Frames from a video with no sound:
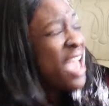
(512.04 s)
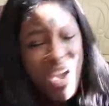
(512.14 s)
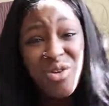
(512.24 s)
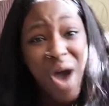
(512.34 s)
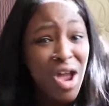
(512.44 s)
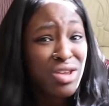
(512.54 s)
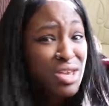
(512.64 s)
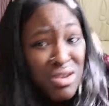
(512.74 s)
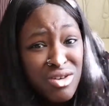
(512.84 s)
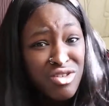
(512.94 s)
Who are
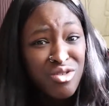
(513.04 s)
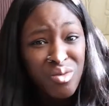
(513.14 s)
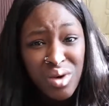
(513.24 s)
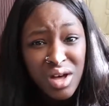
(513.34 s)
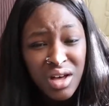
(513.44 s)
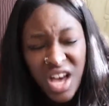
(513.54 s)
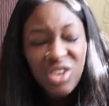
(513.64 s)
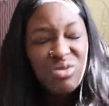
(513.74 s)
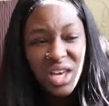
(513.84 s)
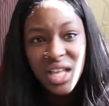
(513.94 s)
you?
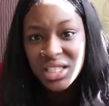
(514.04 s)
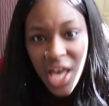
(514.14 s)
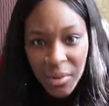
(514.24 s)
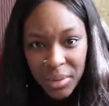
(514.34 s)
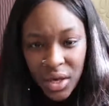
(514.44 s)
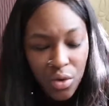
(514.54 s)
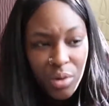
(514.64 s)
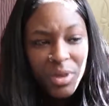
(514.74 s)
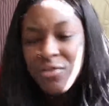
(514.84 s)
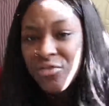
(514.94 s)
You can't tell me who
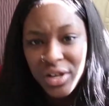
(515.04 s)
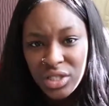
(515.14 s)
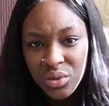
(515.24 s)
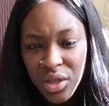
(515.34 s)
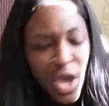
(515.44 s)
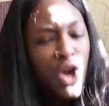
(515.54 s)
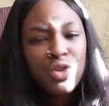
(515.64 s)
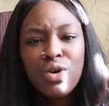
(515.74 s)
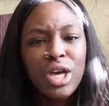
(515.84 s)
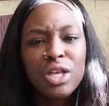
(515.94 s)
to be friends
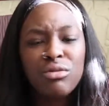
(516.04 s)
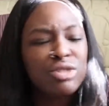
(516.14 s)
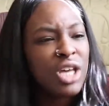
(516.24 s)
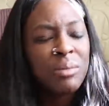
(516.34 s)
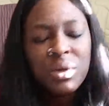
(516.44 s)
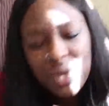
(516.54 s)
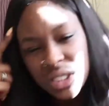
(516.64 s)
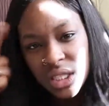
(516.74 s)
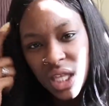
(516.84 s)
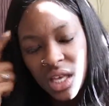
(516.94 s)
with, nor can you tell me
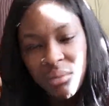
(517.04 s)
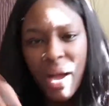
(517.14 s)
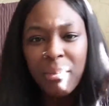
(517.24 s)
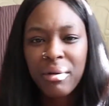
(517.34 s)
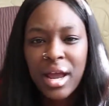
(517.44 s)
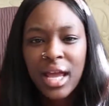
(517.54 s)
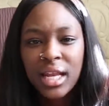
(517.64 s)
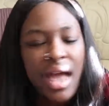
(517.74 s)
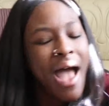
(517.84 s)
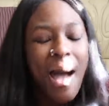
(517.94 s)
what to think in my
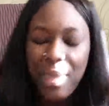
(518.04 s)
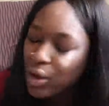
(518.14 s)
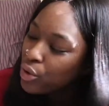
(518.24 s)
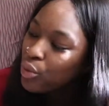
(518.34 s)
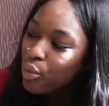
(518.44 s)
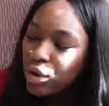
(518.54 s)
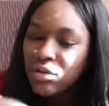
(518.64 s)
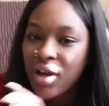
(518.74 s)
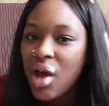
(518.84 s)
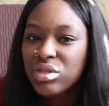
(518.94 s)
brain. I'm not gonna
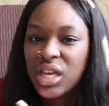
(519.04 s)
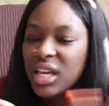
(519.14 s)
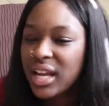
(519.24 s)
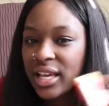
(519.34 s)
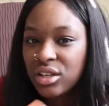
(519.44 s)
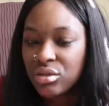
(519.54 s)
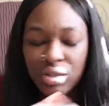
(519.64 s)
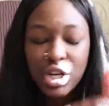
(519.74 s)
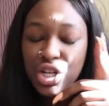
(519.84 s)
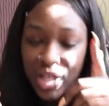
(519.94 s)
walk around thinking like you.
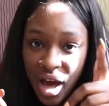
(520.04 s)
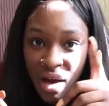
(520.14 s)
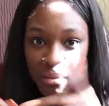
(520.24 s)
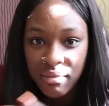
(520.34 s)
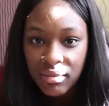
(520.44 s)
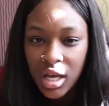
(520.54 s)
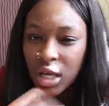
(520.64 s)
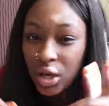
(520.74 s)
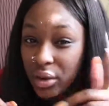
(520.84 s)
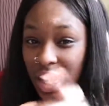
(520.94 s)
You're dumb,
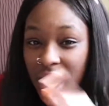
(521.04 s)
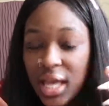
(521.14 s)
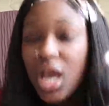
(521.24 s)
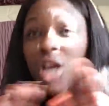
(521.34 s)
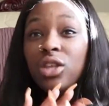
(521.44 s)
okay?